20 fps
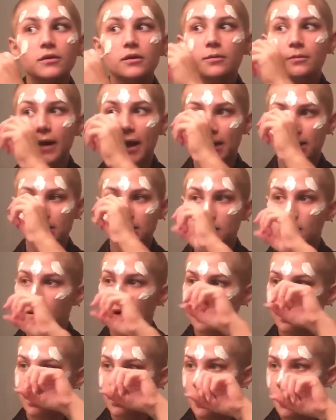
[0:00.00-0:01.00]
the mask,
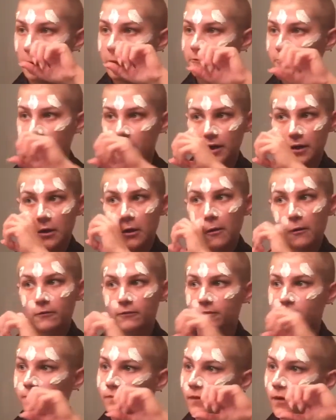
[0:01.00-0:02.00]
all over
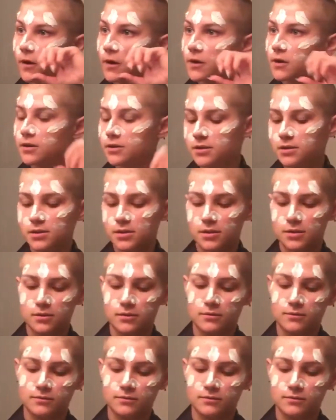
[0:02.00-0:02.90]
first.